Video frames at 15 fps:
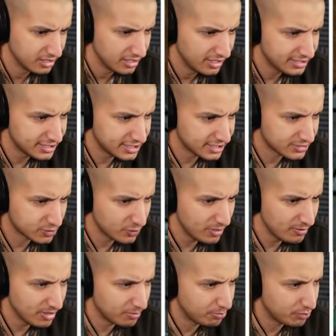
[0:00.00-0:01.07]
It's a
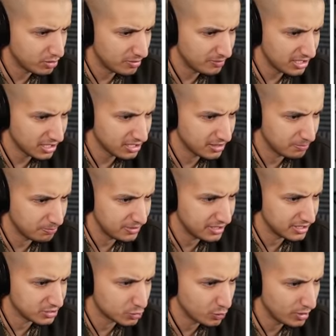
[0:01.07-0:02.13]
swimming pool. I'm not gonna pee in
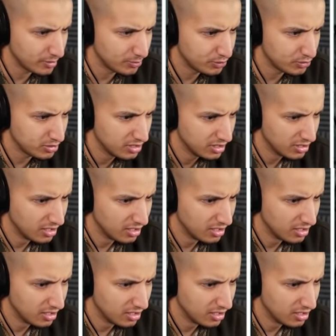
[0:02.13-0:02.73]
a swimming pool.